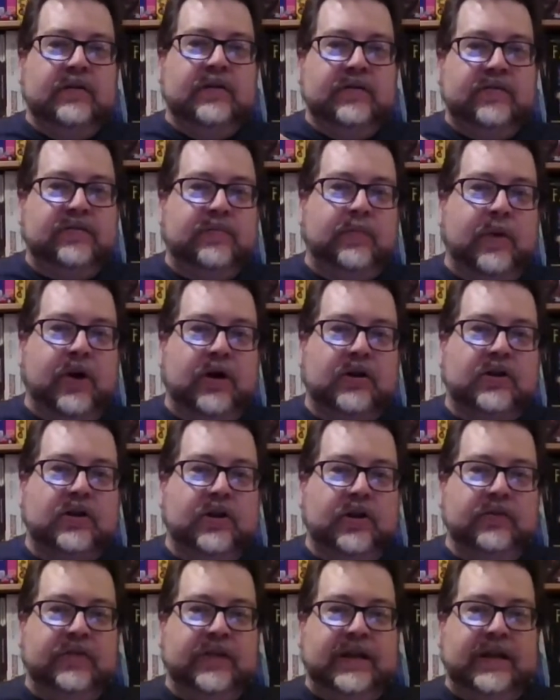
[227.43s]
a small
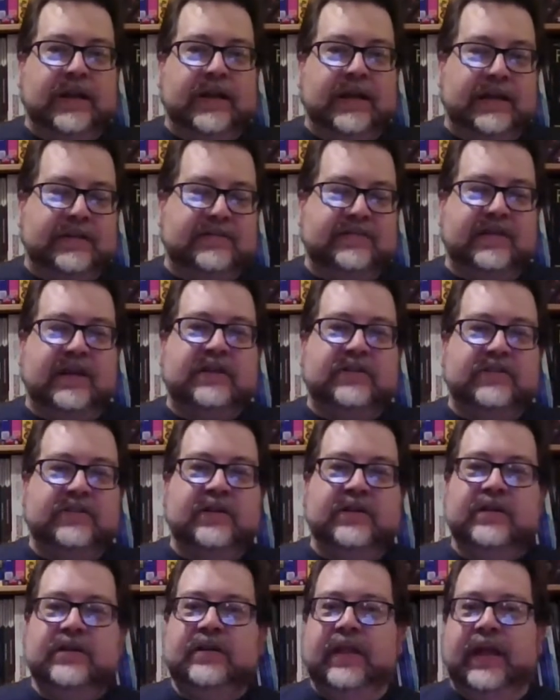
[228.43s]
clothing
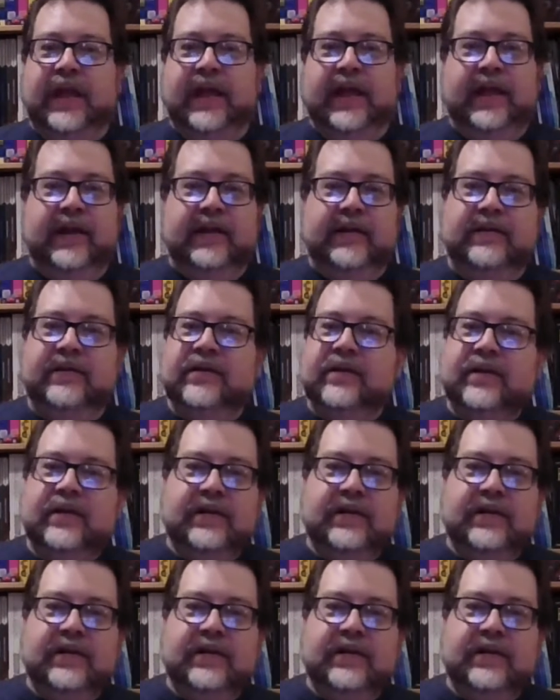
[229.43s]
section. They had